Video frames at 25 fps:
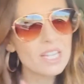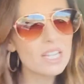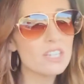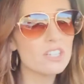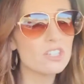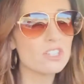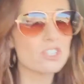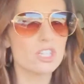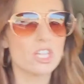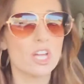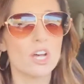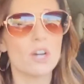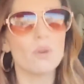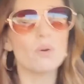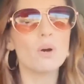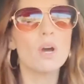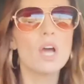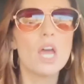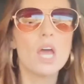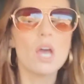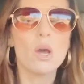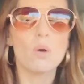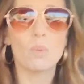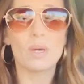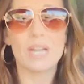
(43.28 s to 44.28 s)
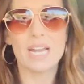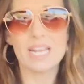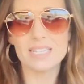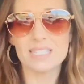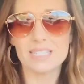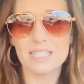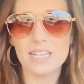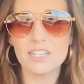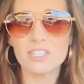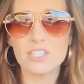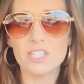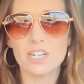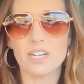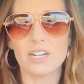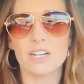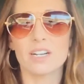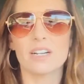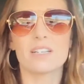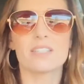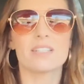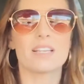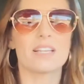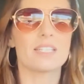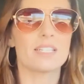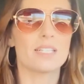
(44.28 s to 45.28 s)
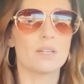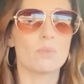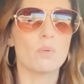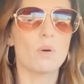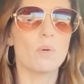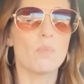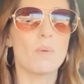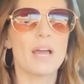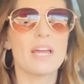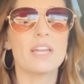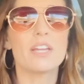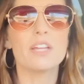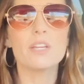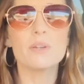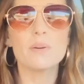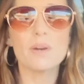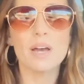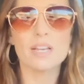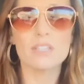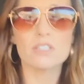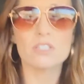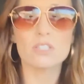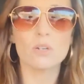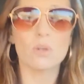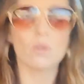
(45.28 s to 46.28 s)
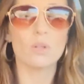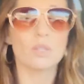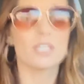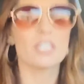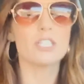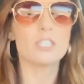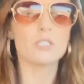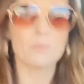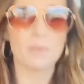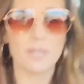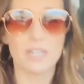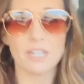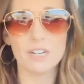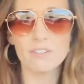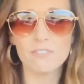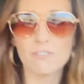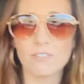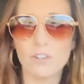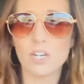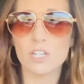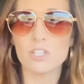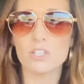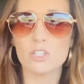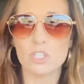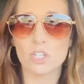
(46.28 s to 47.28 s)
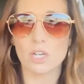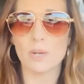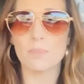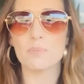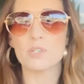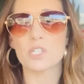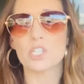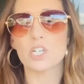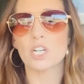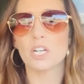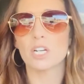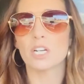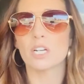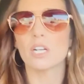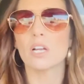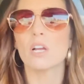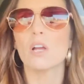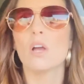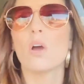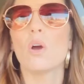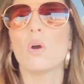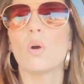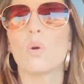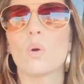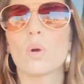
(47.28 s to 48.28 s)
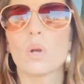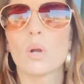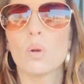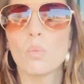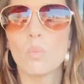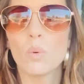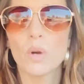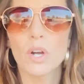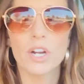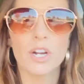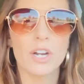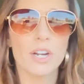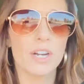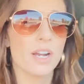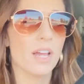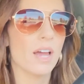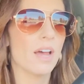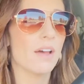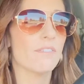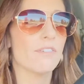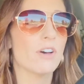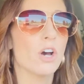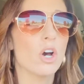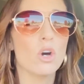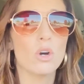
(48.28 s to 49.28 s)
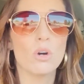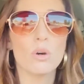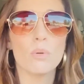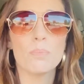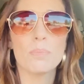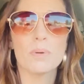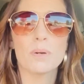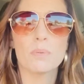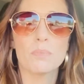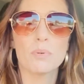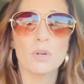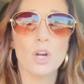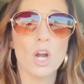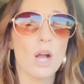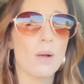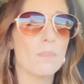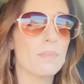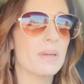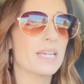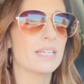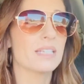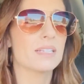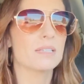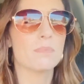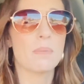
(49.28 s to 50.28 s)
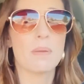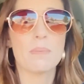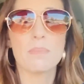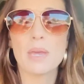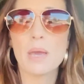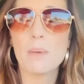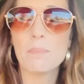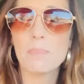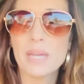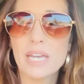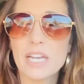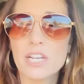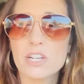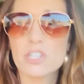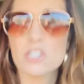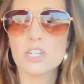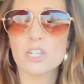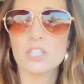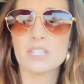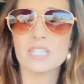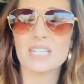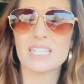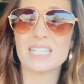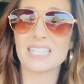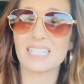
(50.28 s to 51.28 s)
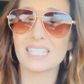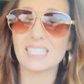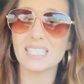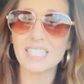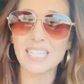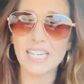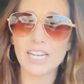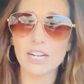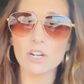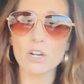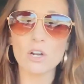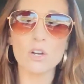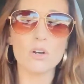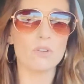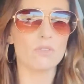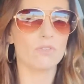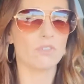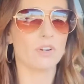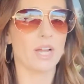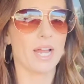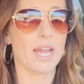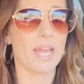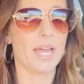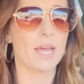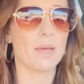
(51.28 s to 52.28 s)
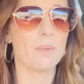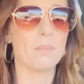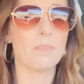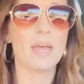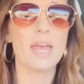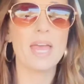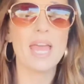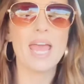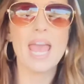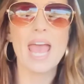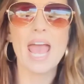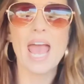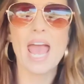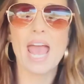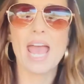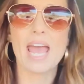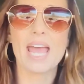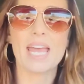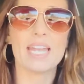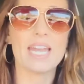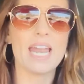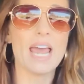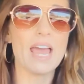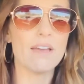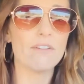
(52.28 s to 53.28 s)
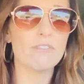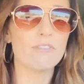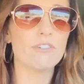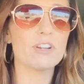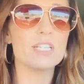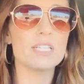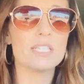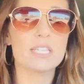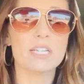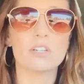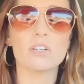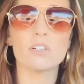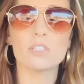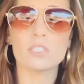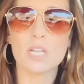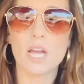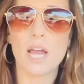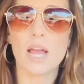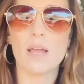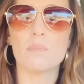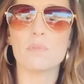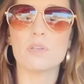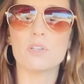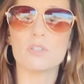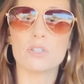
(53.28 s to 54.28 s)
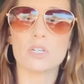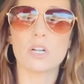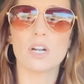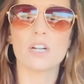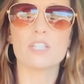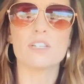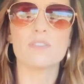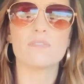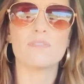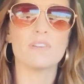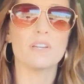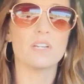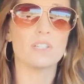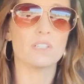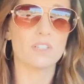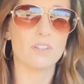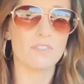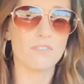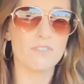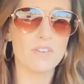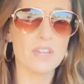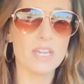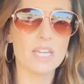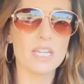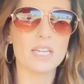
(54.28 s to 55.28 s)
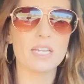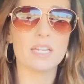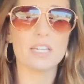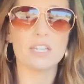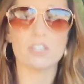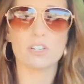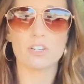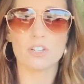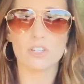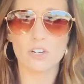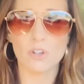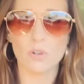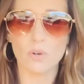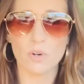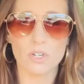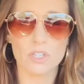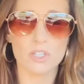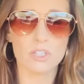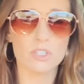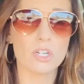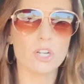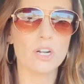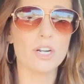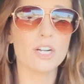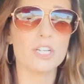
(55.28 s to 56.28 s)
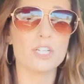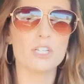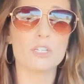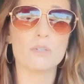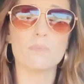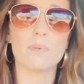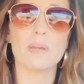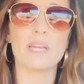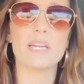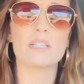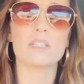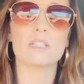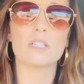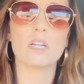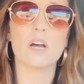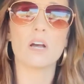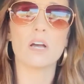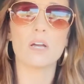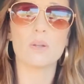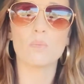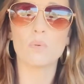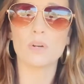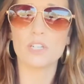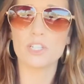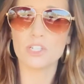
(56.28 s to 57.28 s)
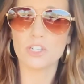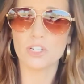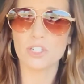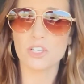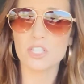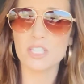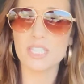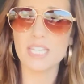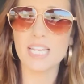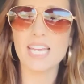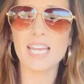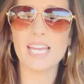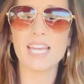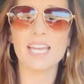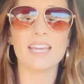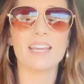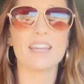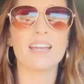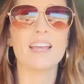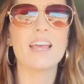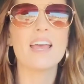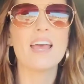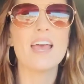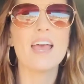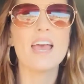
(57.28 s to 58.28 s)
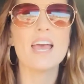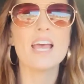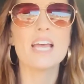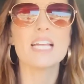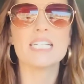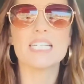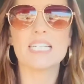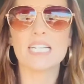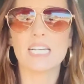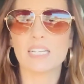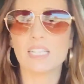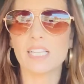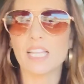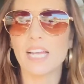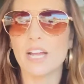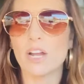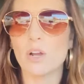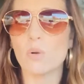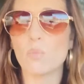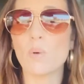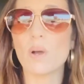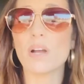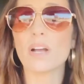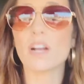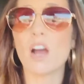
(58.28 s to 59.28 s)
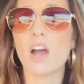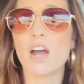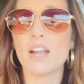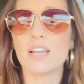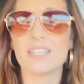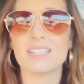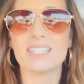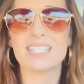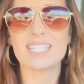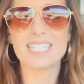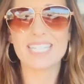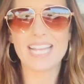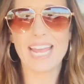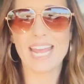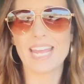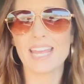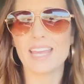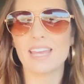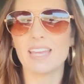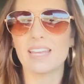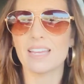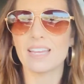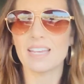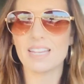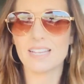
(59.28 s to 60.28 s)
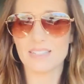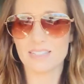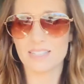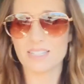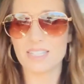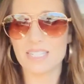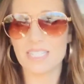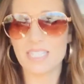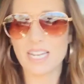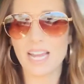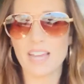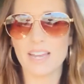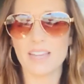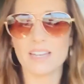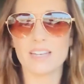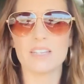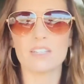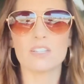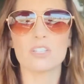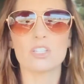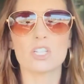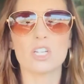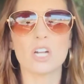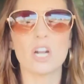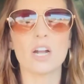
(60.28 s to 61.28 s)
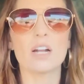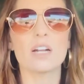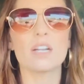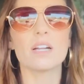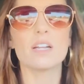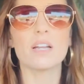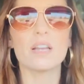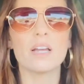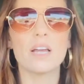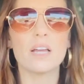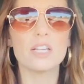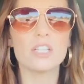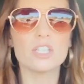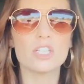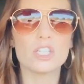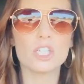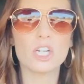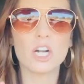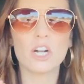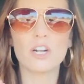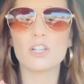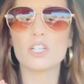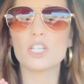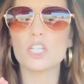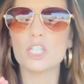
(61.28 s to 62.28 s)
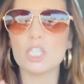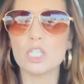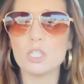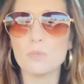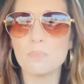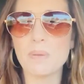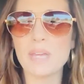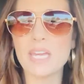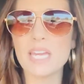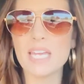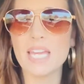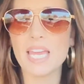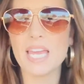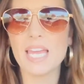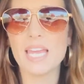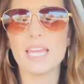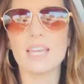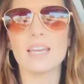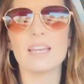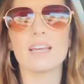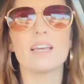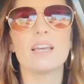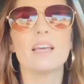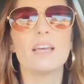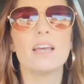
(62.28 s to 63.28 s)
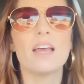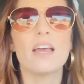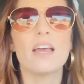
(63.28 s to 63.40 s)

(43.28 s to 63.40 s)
So what I said to her is, I said, well, why don't you ask the Holy Spirit for a scripture or a word of hope, promise, maybe a picture to declare over him, and every single time you start to feel defeated or discouraged based on what you're seeing, declare what God is saying instead. Start speaking